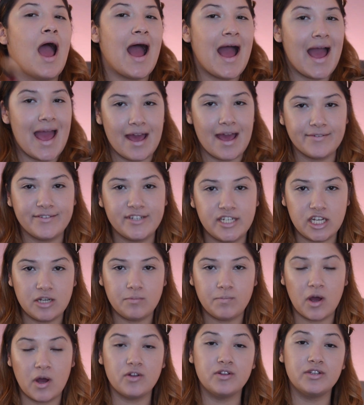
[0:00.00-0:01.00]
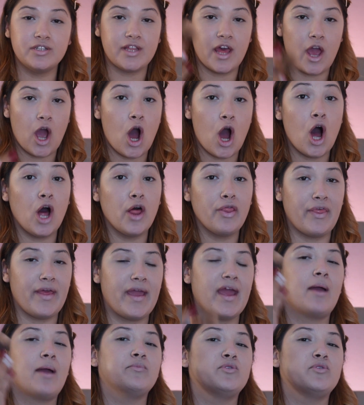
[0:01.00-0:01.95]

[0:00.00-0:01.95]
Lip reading: I have cheekbones, they are there.